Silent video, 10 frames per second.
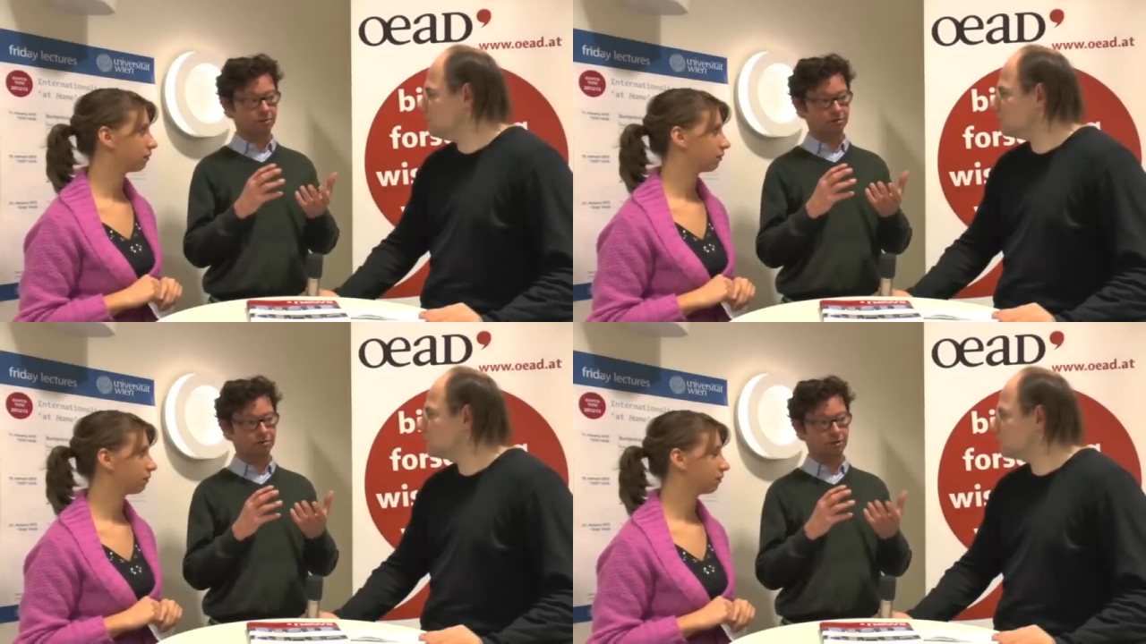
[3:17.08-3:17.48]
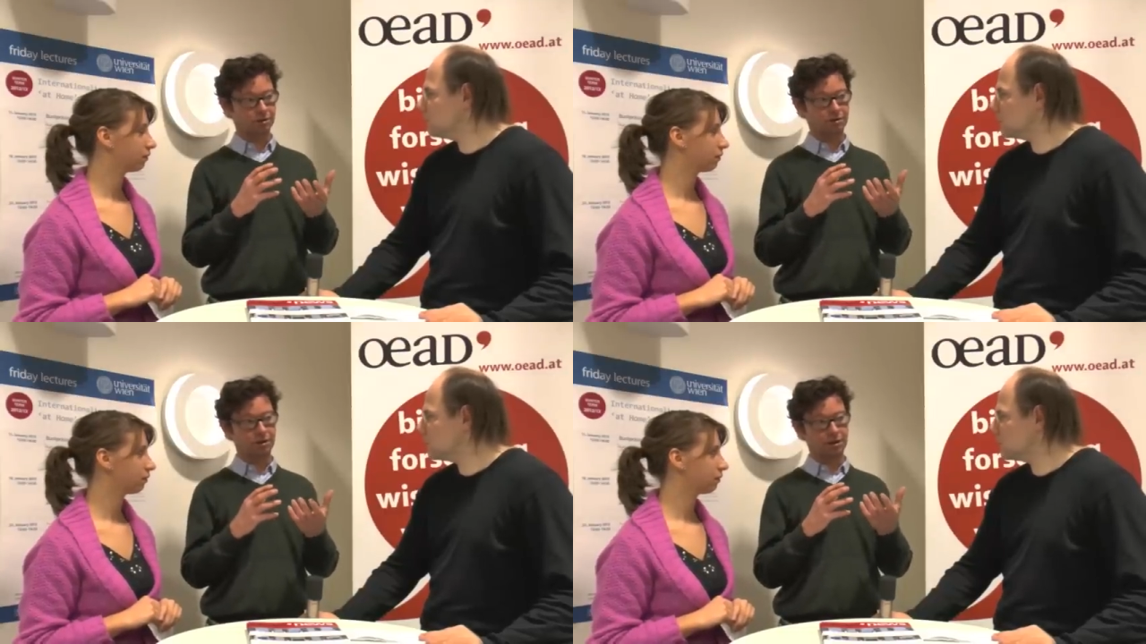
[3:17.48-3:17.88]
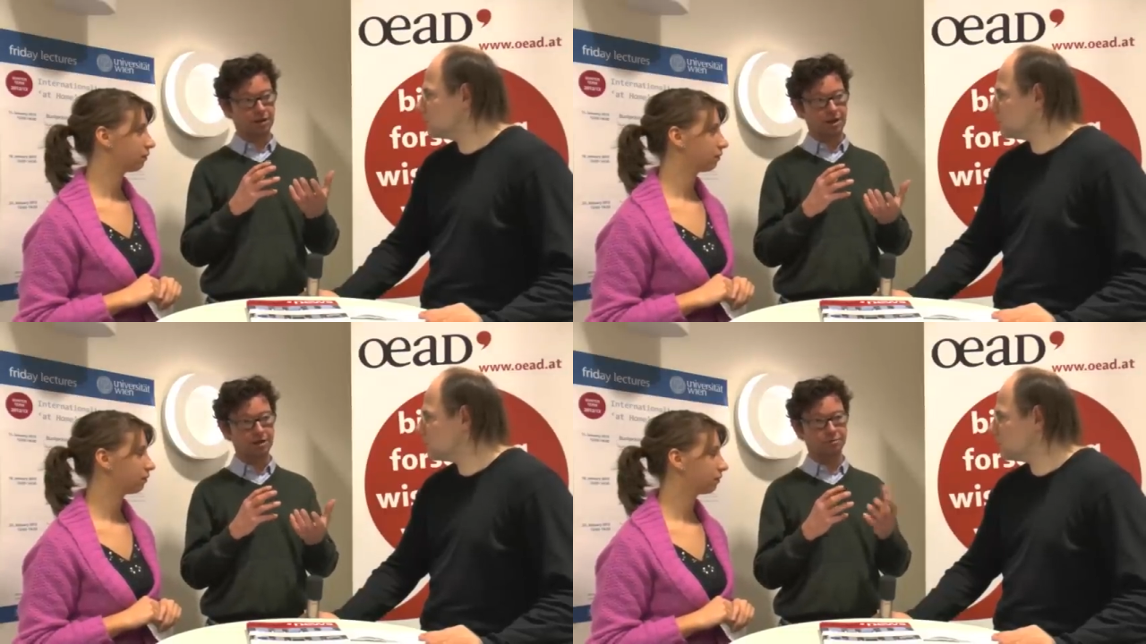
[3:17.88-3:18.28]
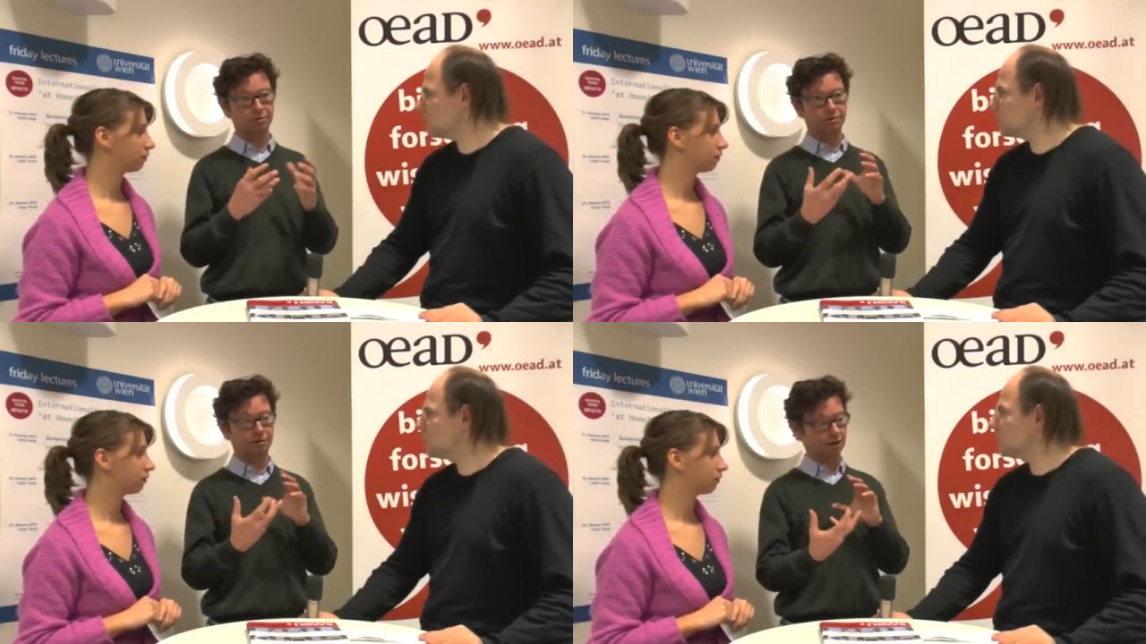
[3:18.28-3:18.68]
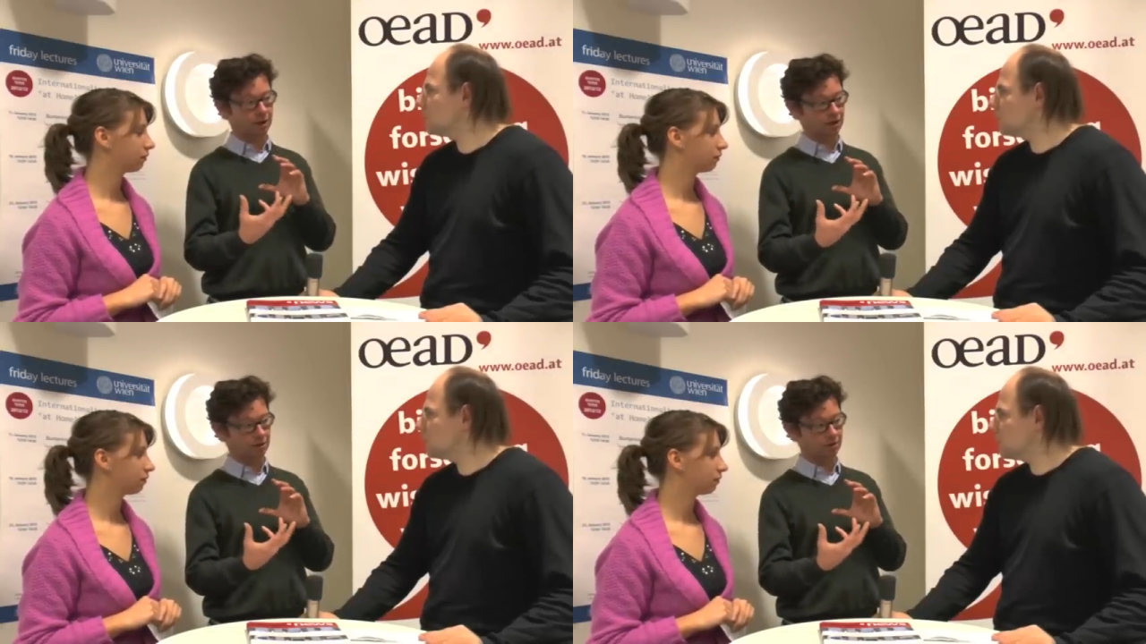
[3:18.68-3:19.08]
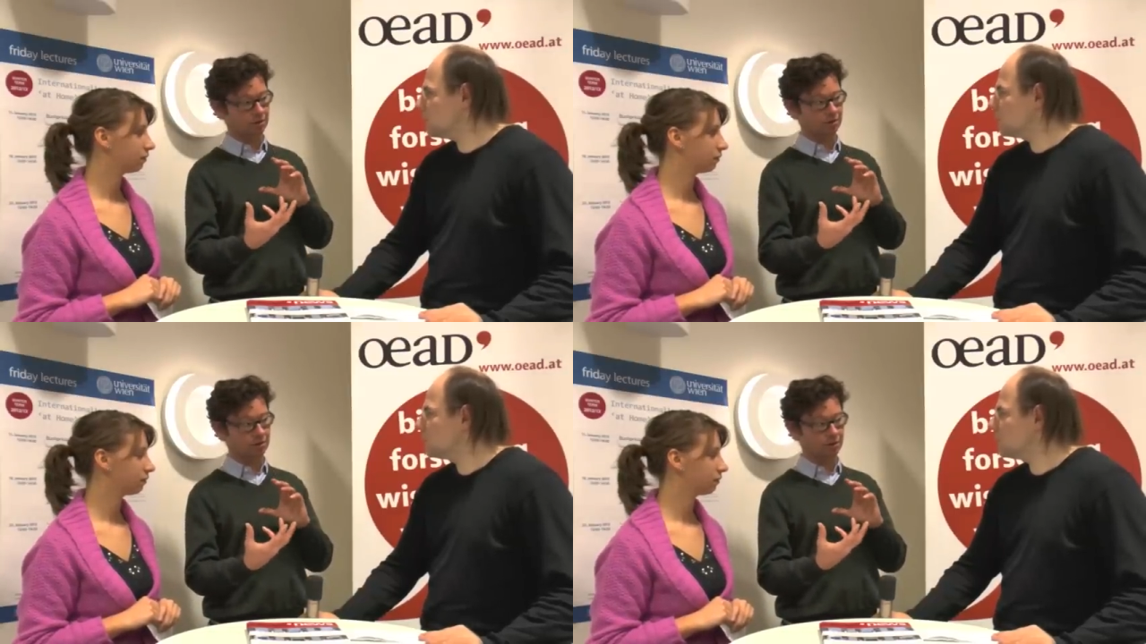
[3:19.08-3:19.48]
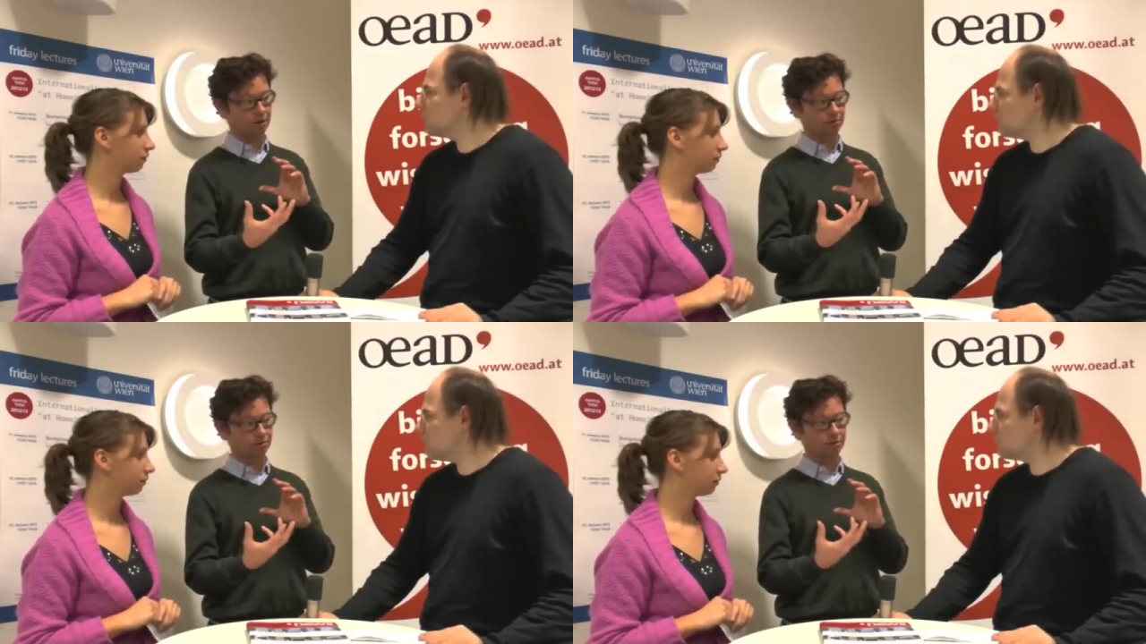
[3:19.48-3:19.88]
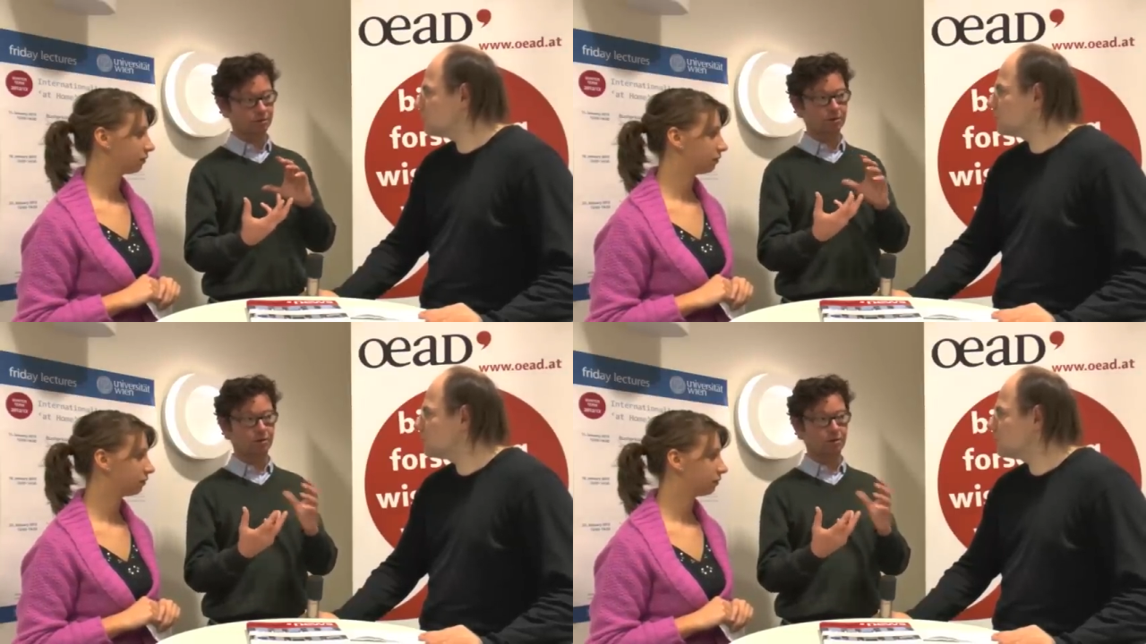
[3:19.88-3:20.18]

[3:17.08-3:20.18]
Speaker 1: between engagement and skills